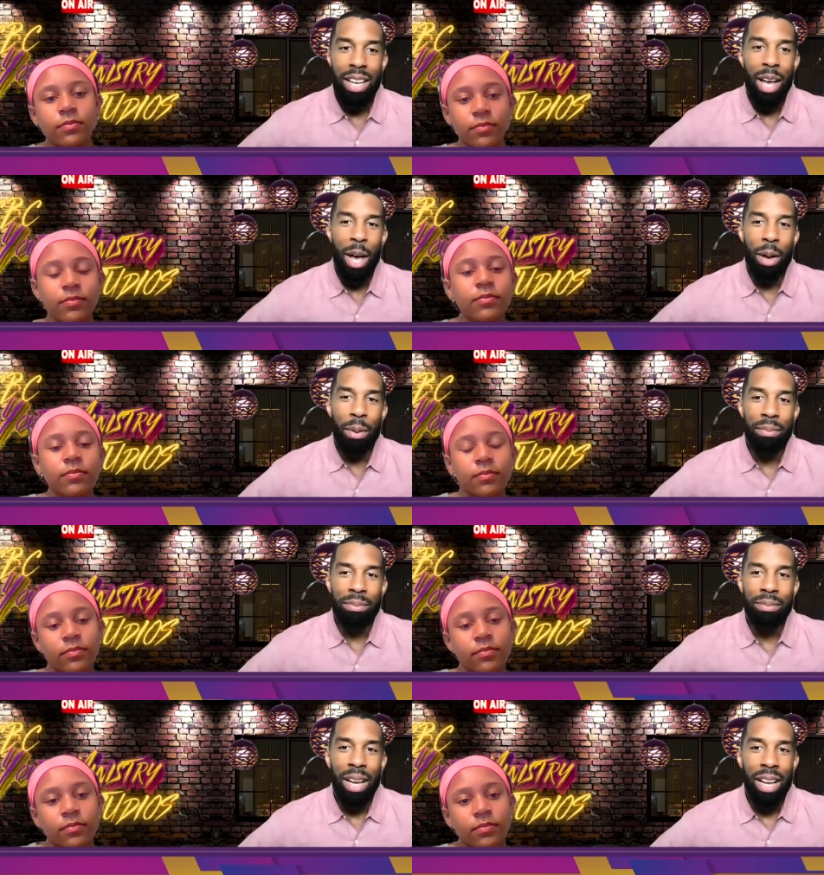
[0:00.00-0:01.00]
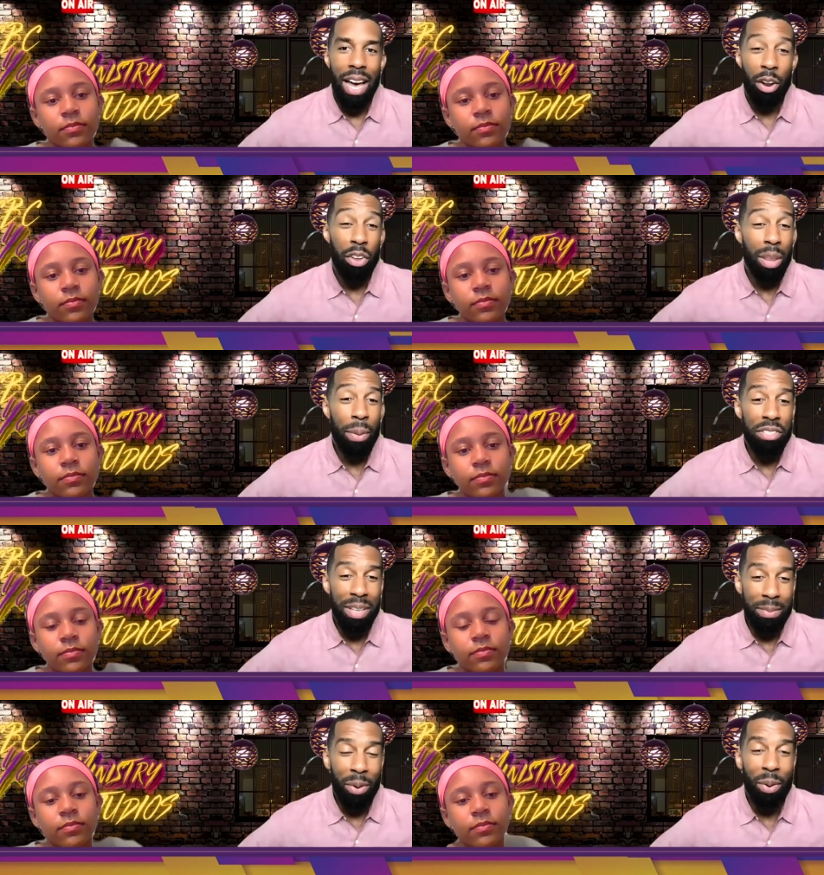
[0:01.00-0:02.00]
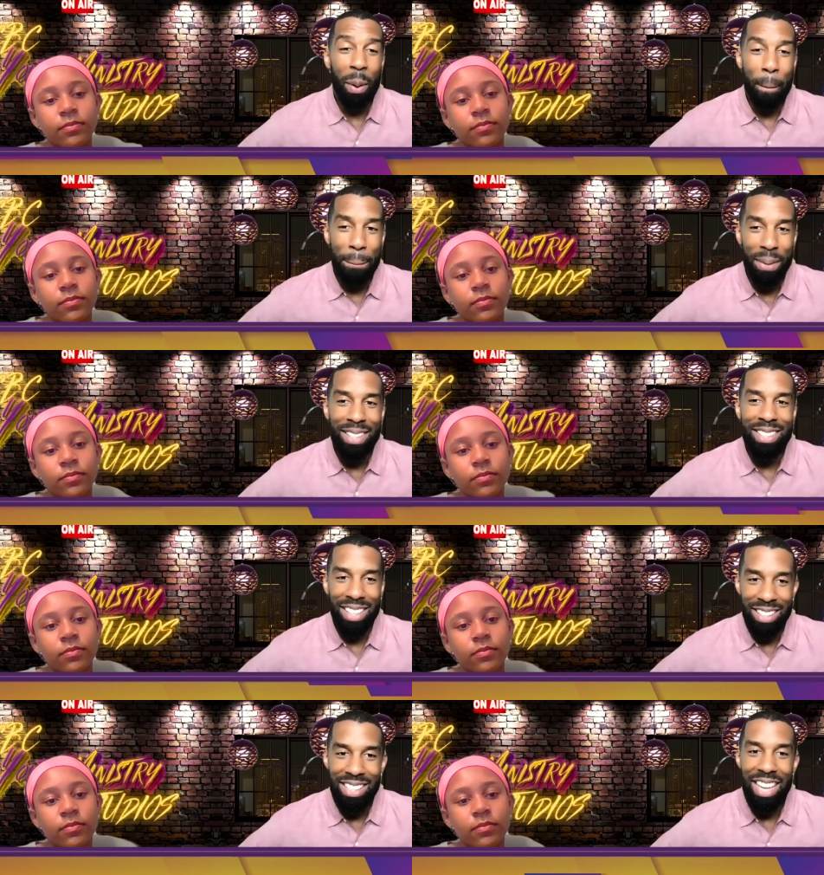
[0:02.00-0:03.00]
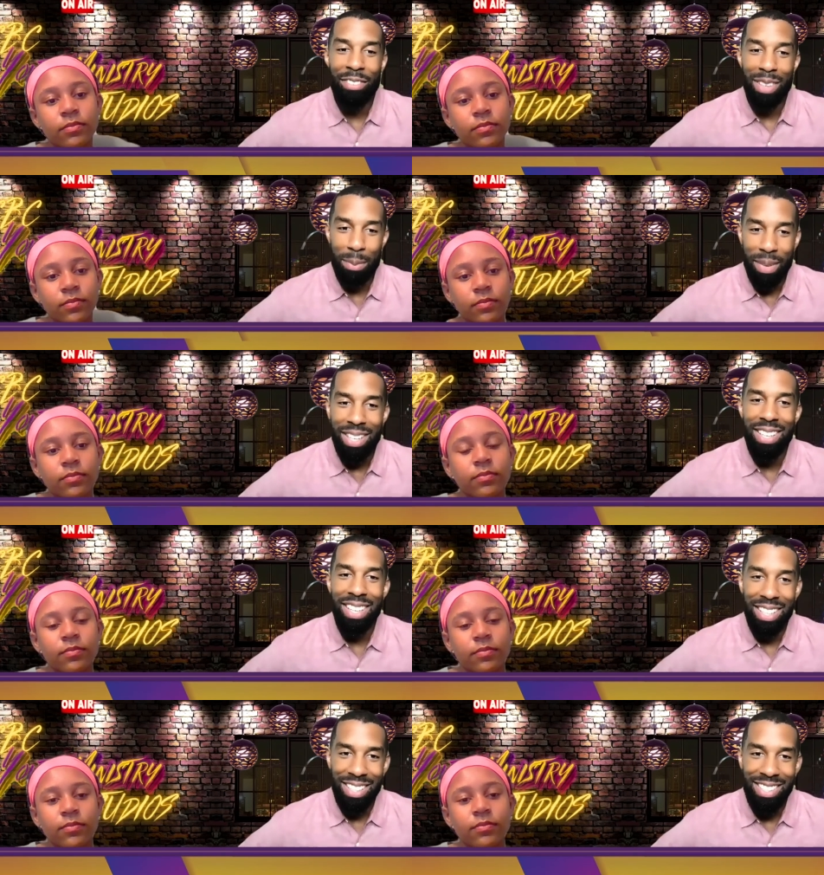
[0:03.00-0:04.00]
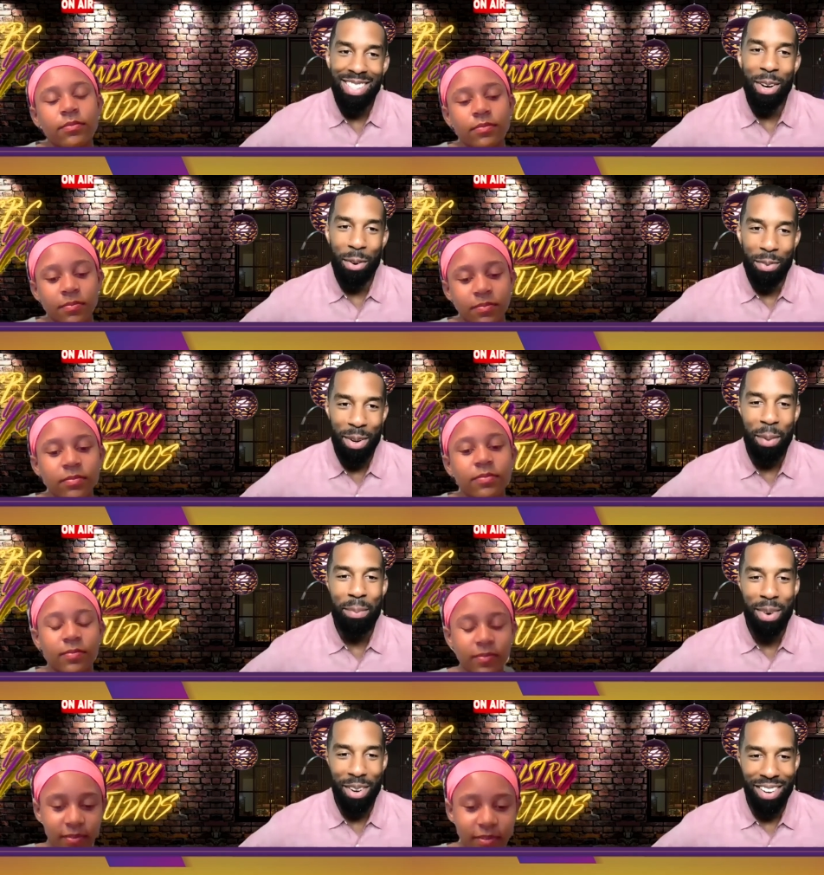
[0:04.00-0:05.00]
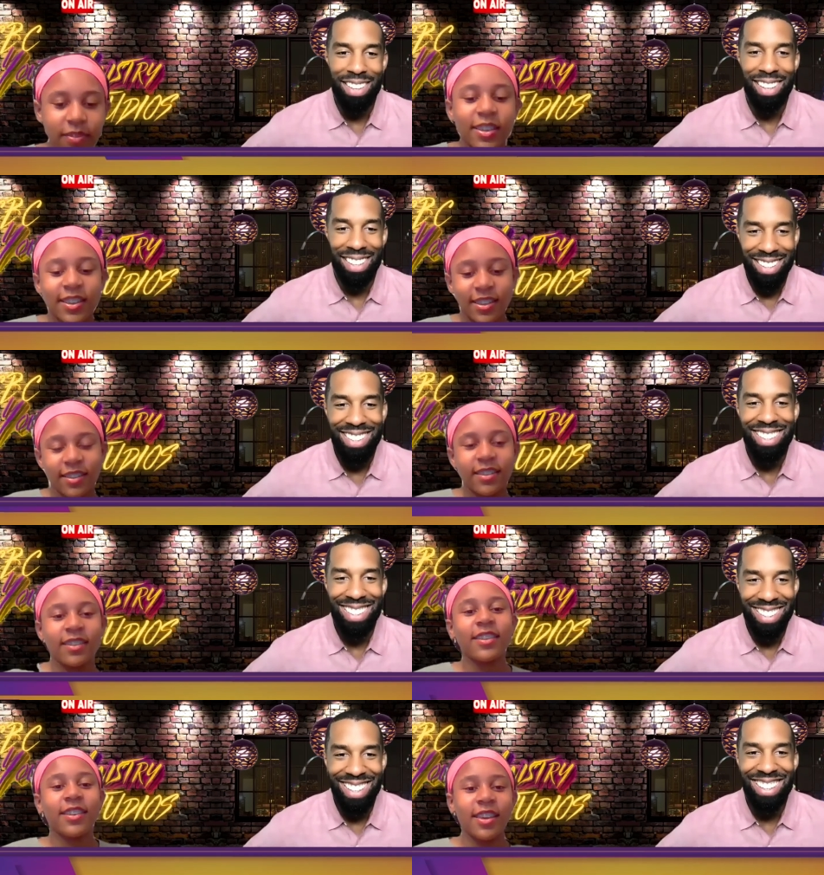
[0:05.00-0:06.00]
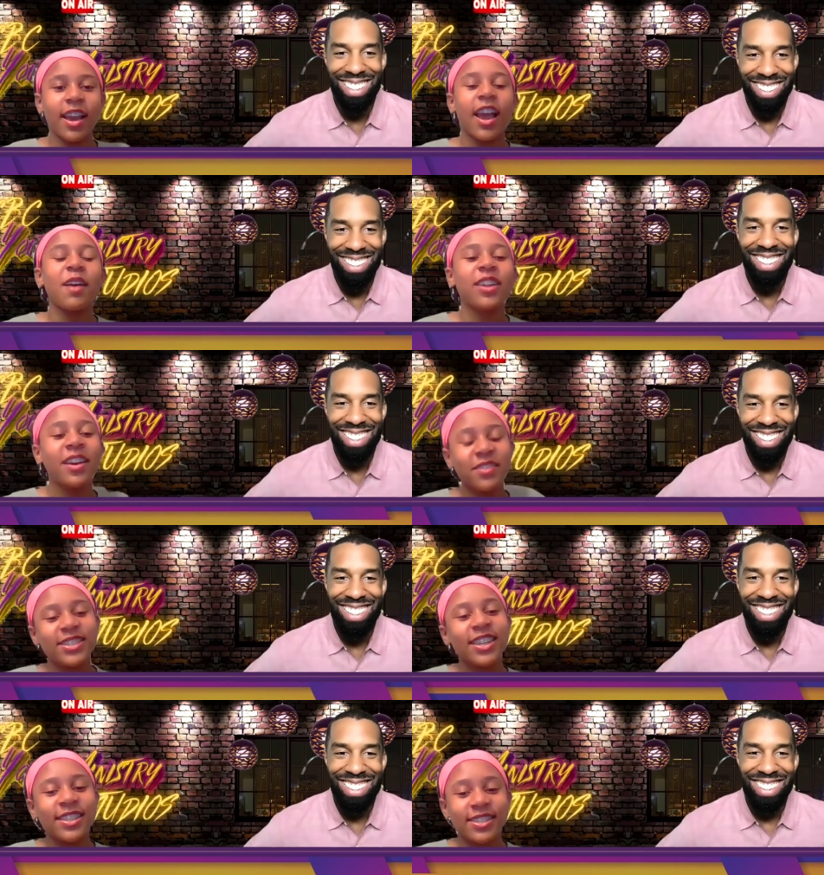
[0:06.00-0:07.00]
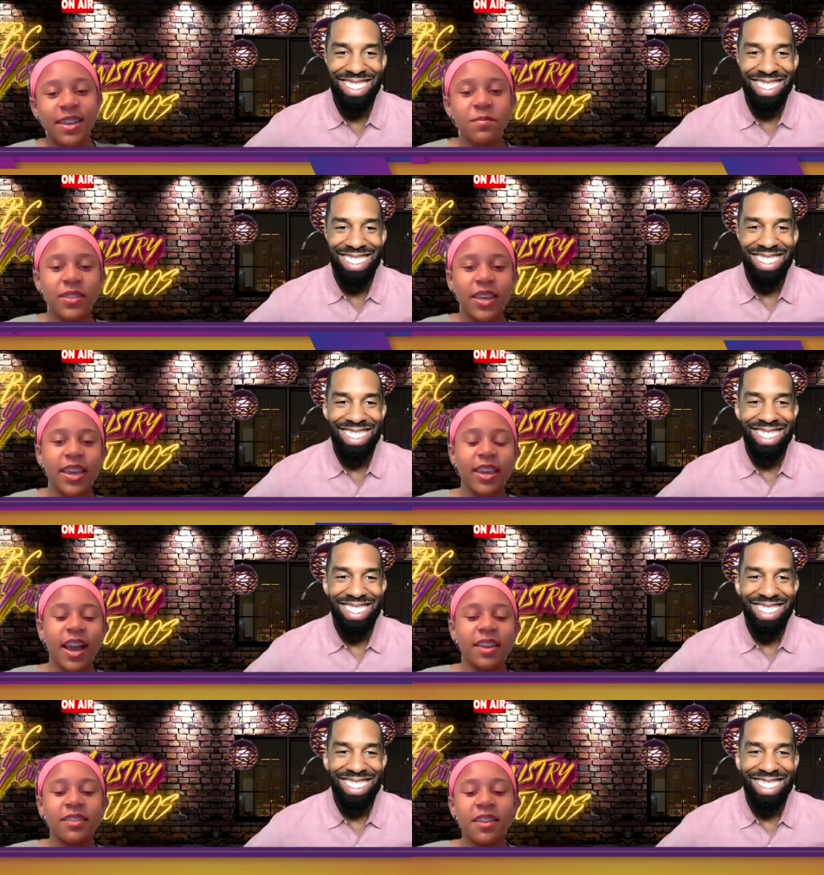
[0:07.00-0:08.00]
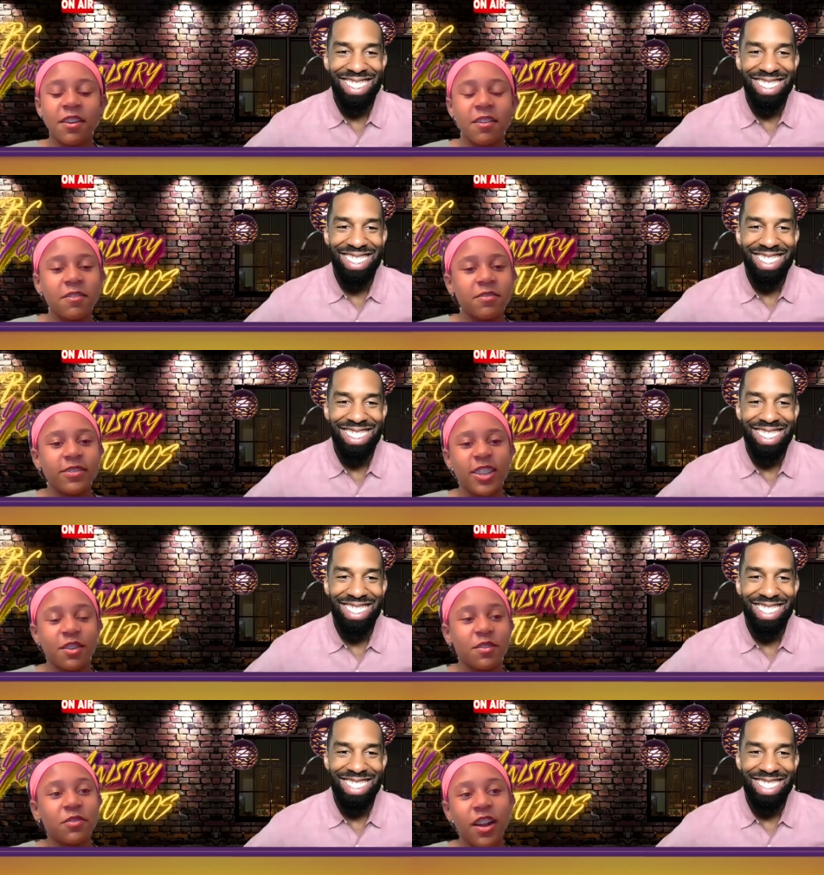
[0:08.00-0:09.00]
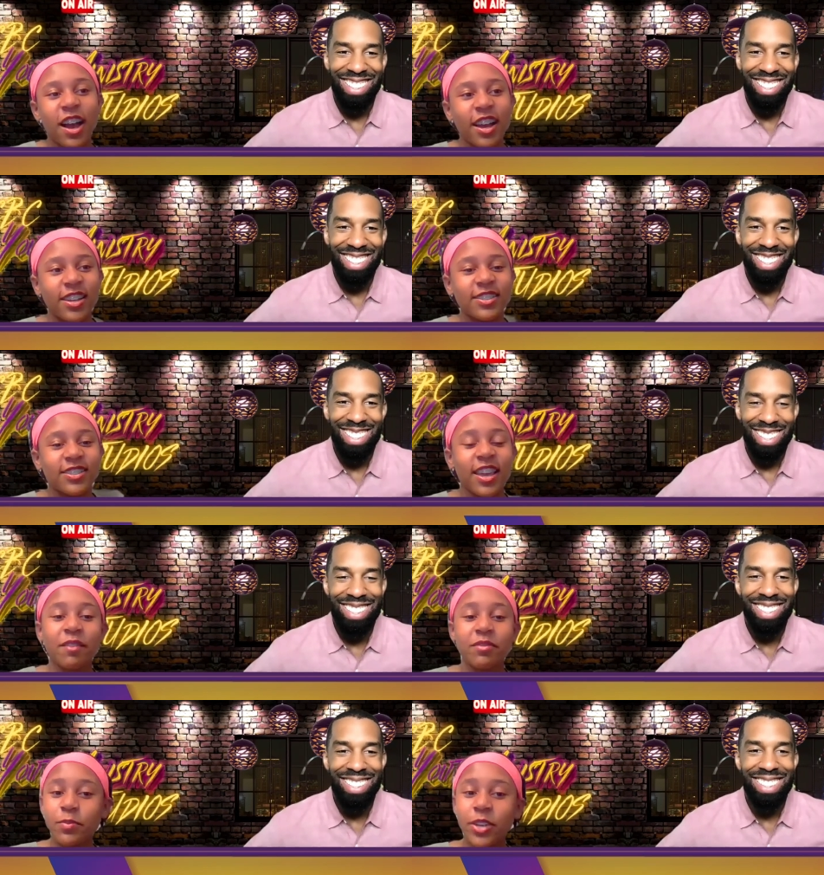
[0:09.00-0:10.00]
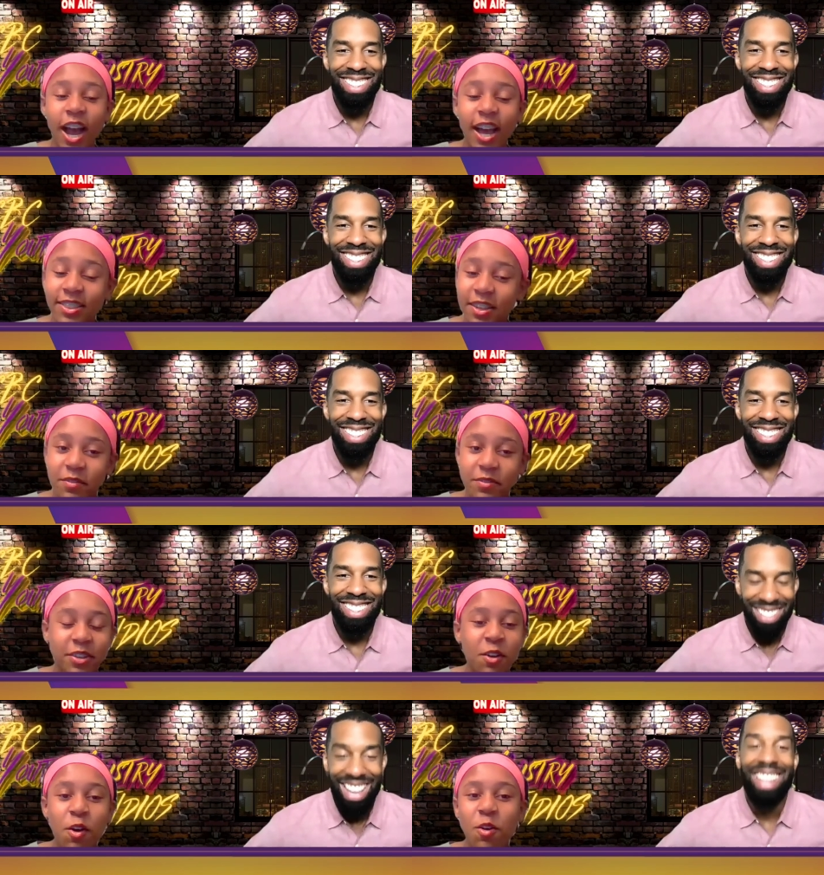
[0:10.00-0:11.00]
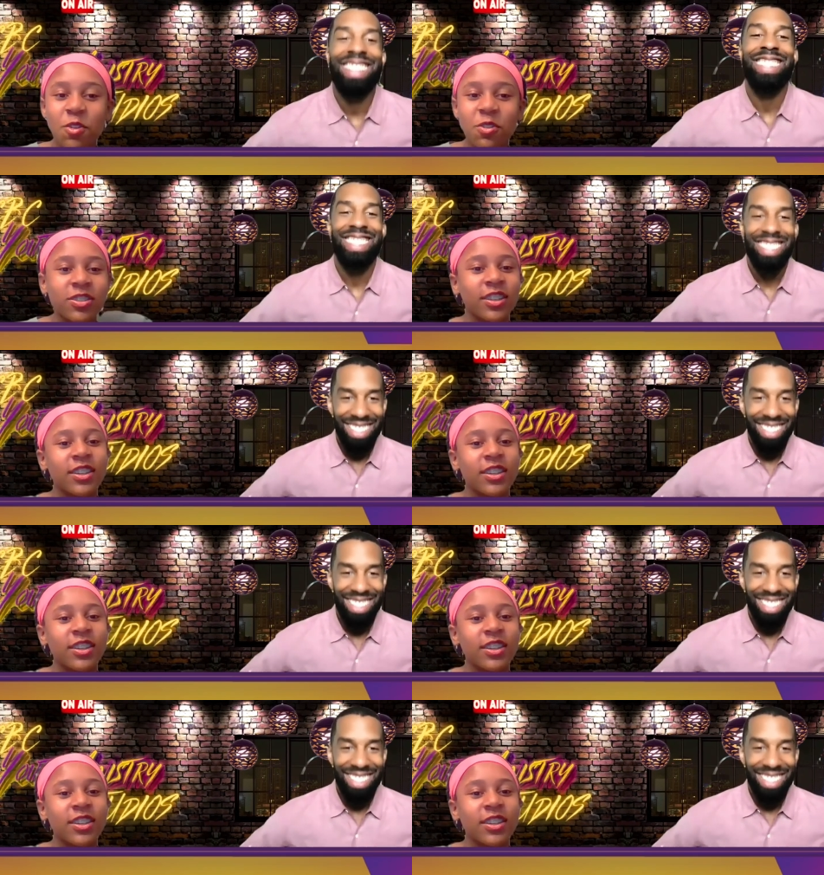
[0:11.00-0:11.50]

Speaker 1: Um, I don't go there much anymore, but uh, definitely Mickey D's over Burger King.
Speaker 2: Yeah. yeah. I would have to say the same thing. I love their fries. They have to be hot though. If they're cold,